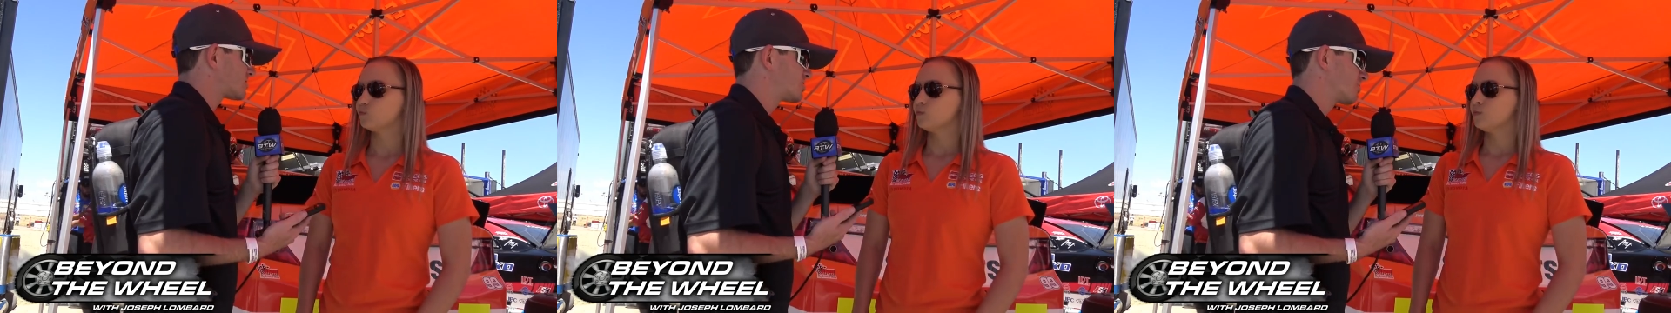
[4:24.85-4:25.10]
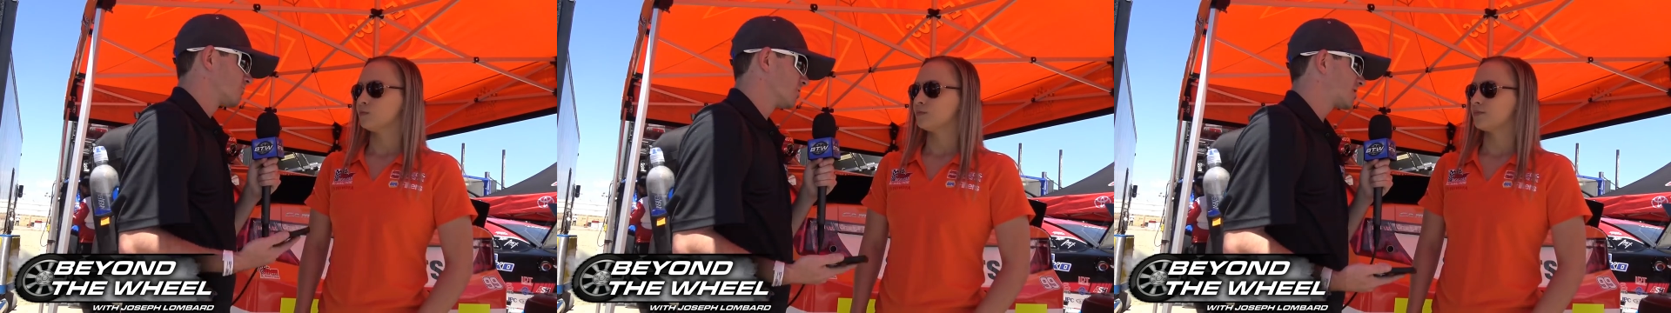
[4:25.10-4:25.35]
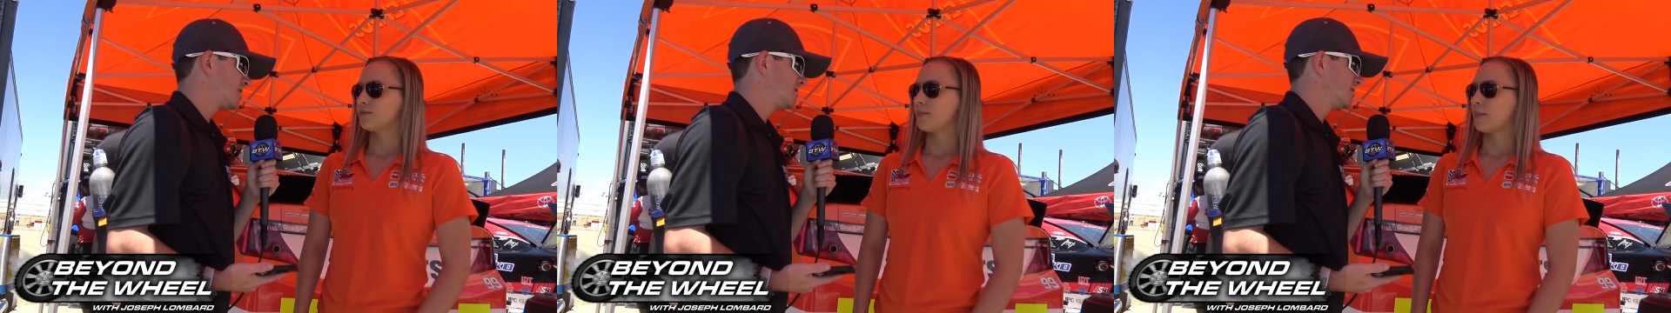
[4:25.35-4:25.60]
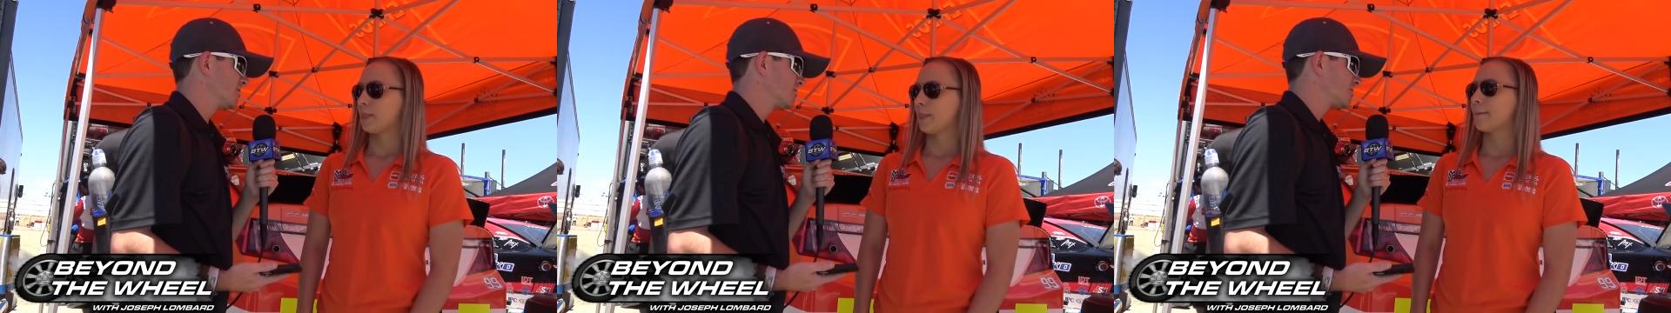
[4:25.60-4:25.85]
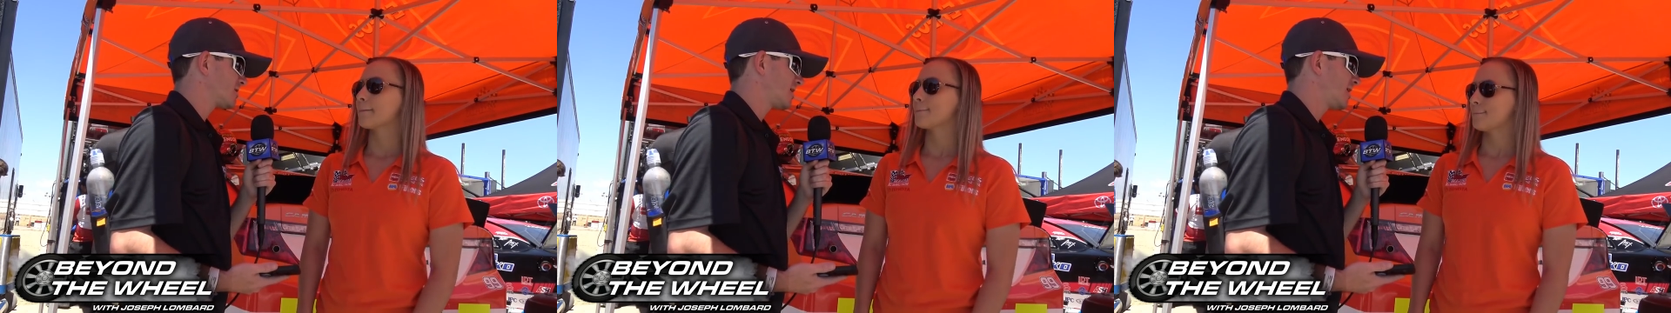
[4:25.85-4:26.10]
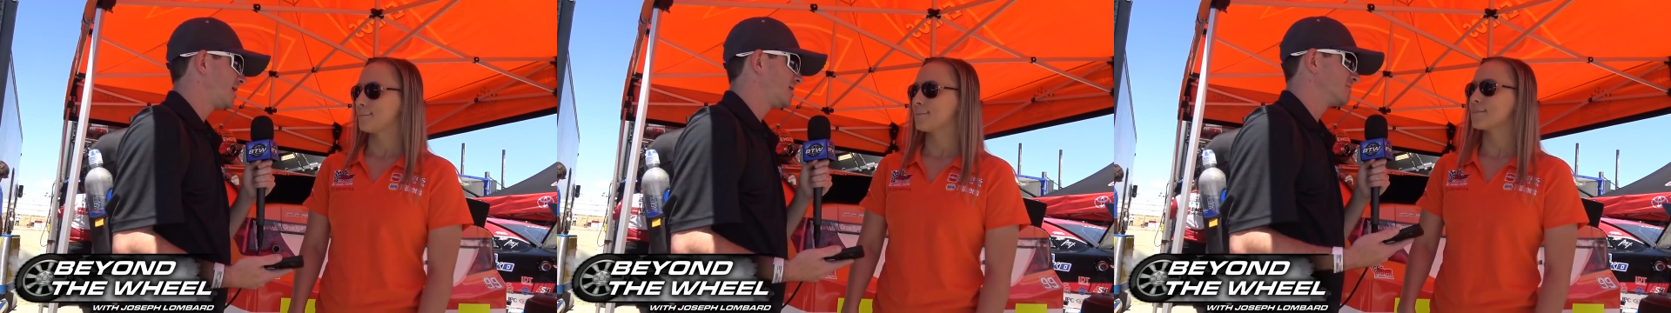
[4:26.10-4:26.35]
Speaker 1: is your rookie year,
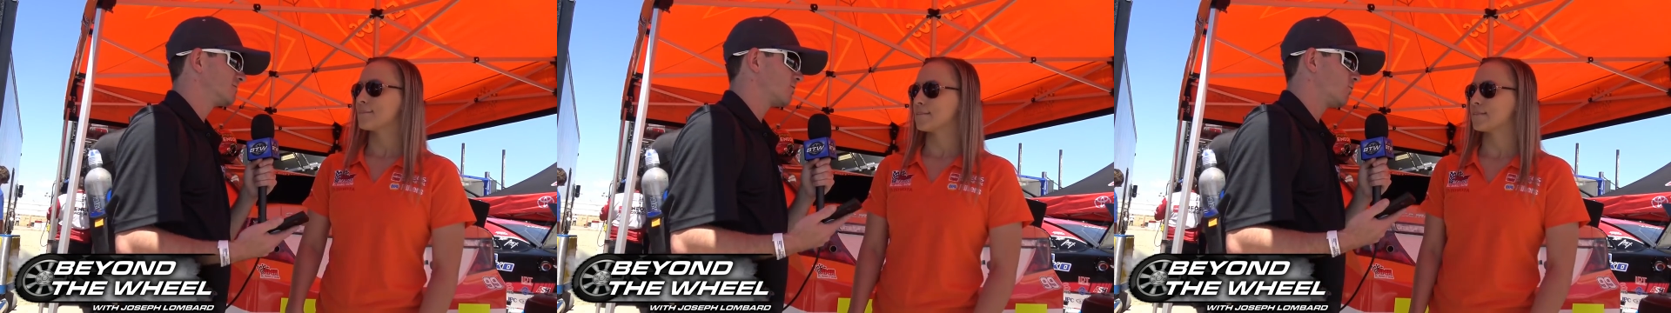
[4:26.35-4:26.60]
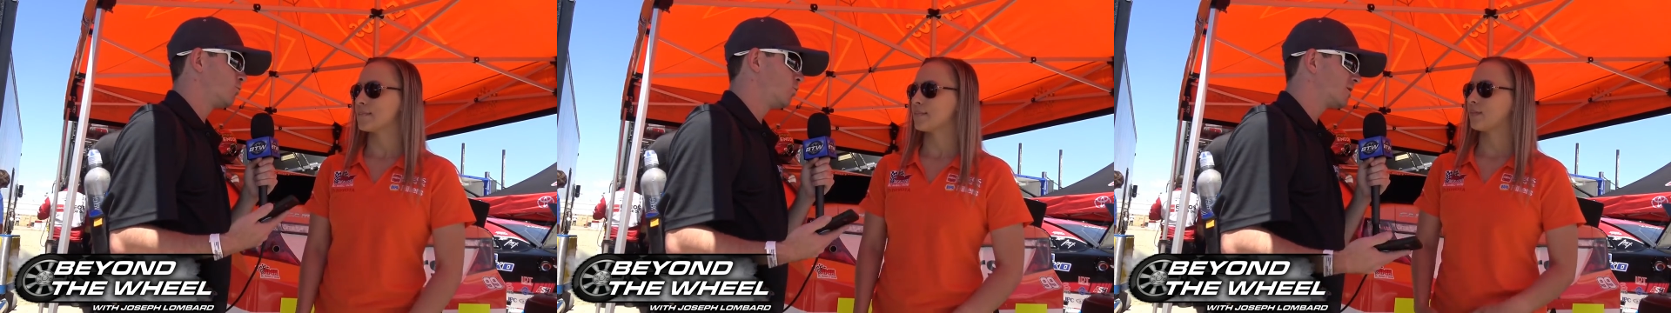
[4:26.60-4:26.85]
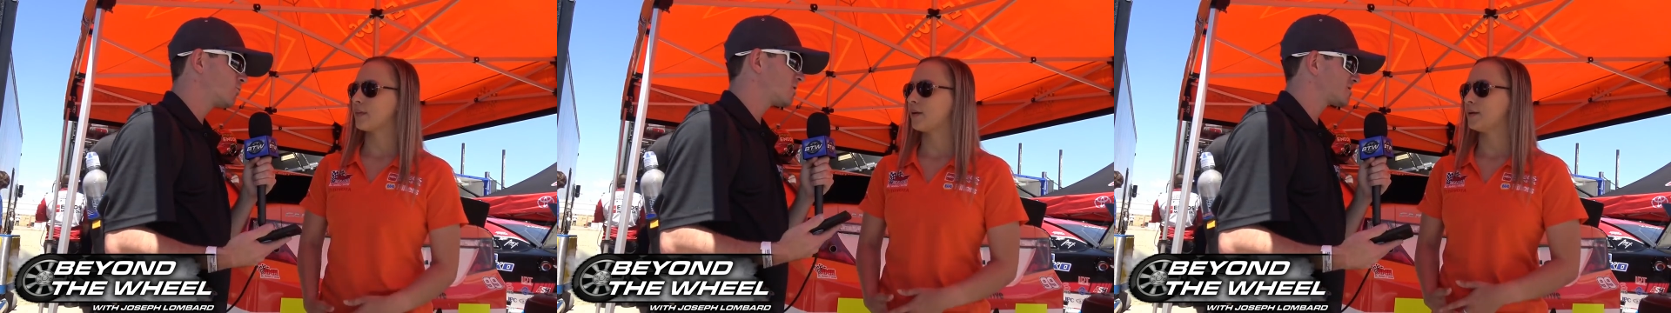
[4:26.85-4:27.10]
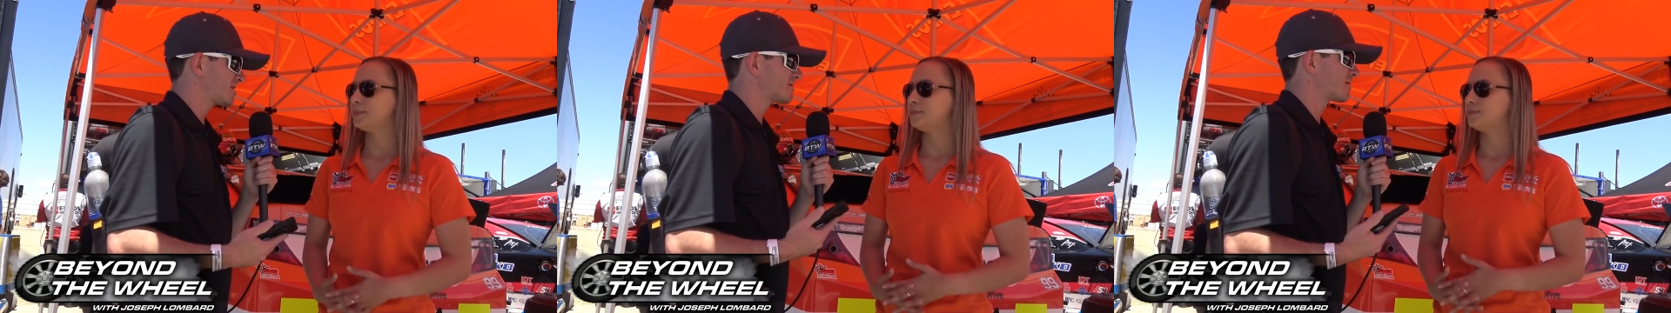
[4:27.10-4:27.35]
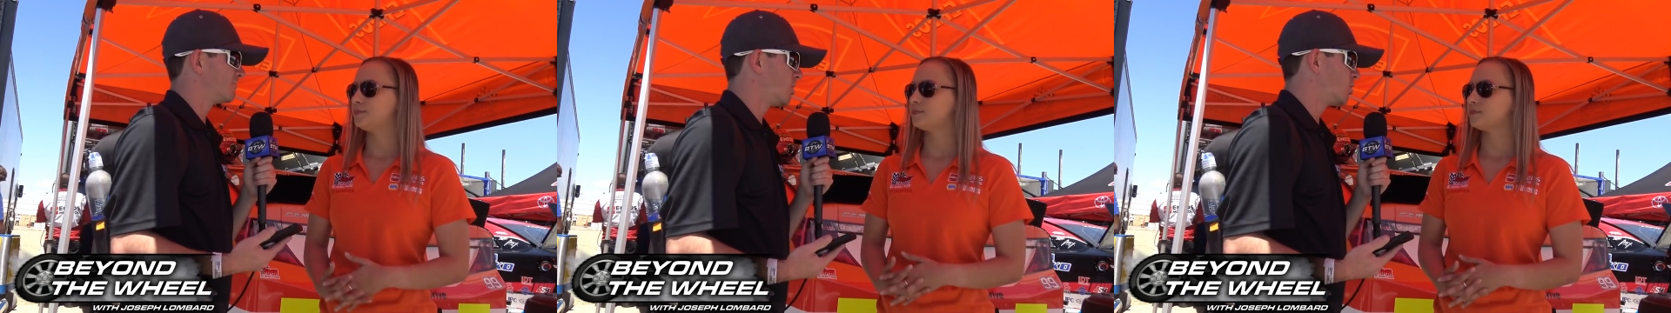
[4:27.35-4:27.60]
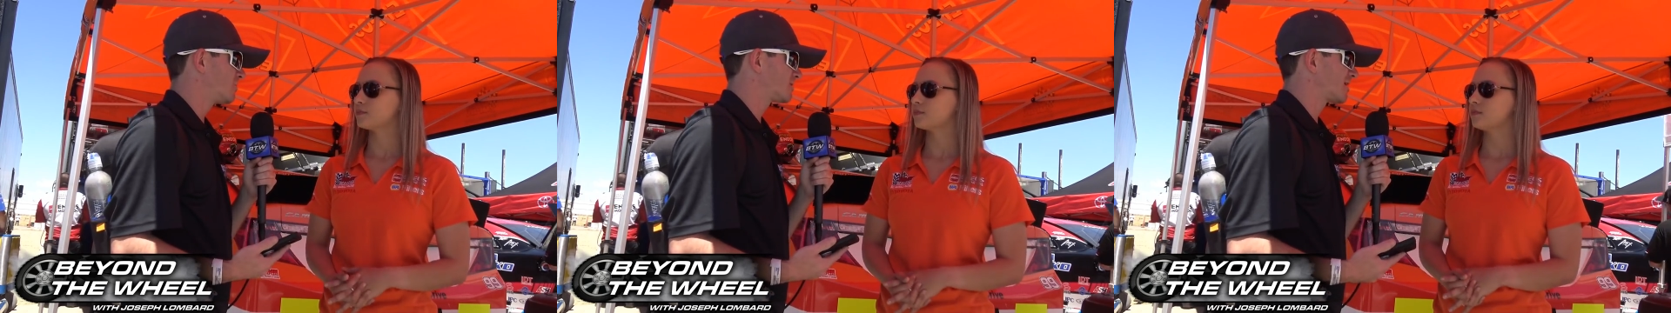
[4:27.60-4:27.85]
and when was at the
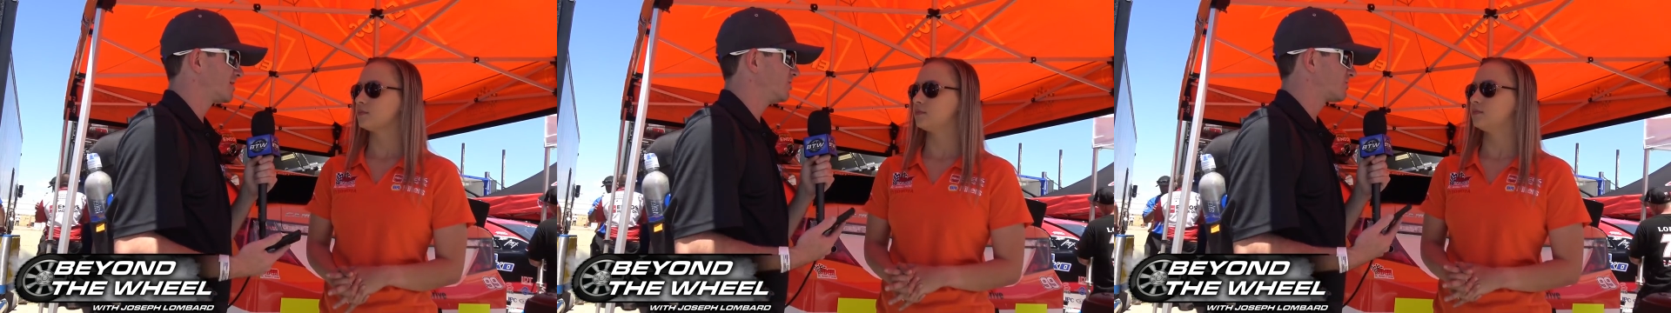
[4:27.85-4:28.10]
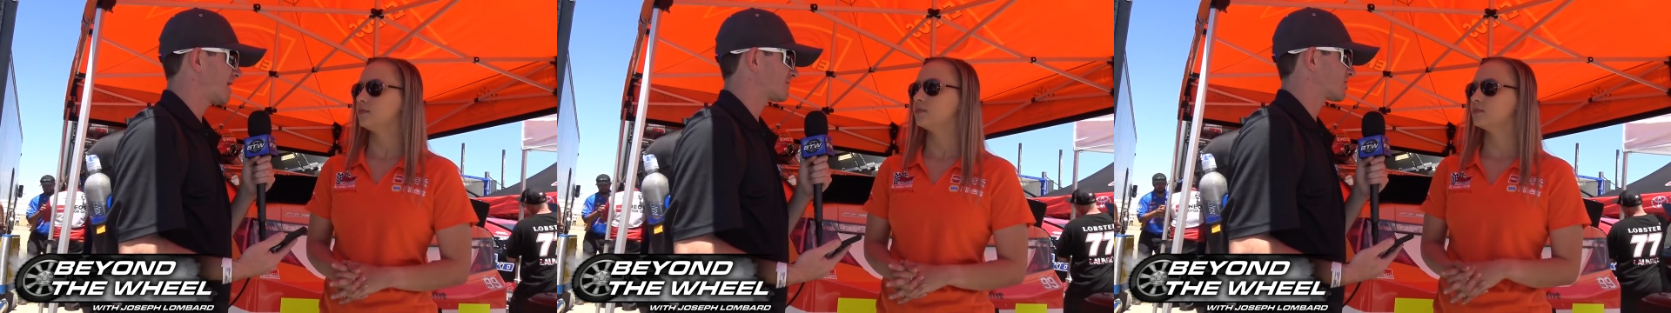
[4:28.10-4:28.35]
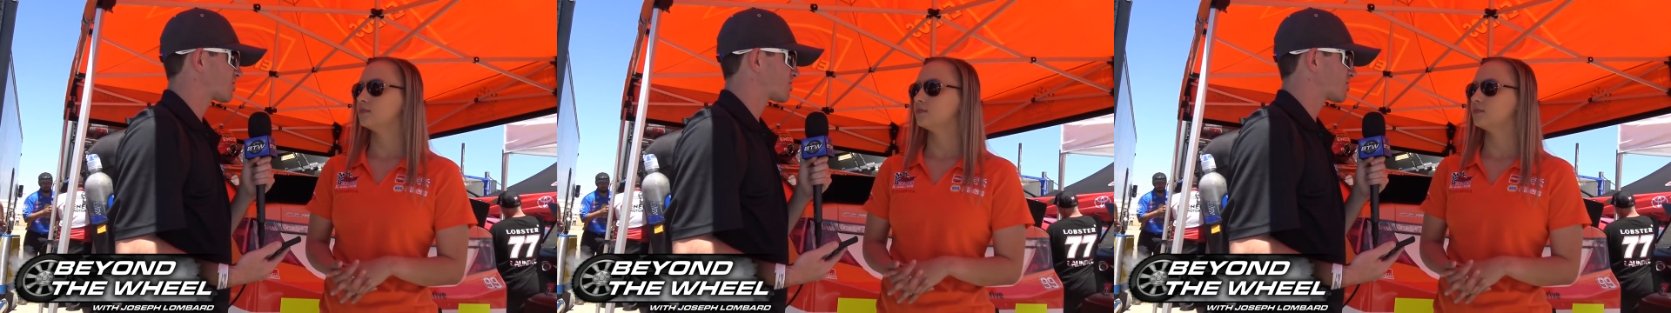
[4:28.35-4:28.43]
moment that you got